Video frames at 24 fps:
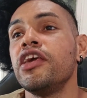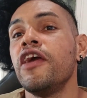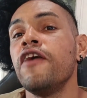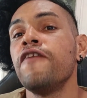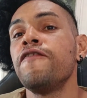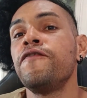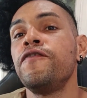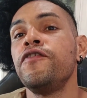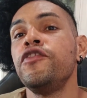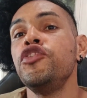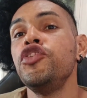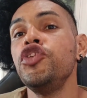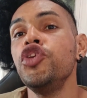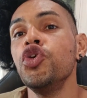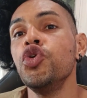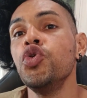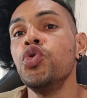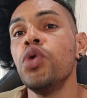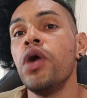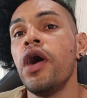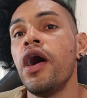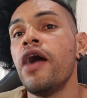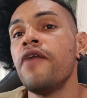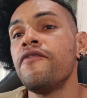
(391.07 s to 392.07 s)
If
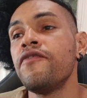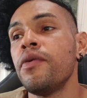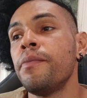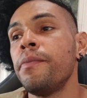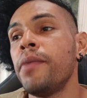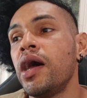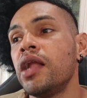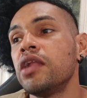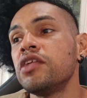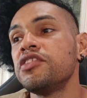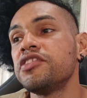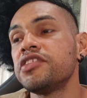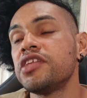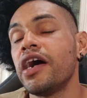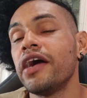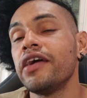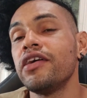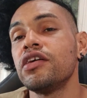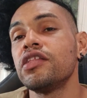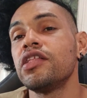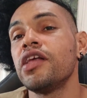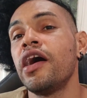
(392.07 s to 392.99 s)
you have a balanced diet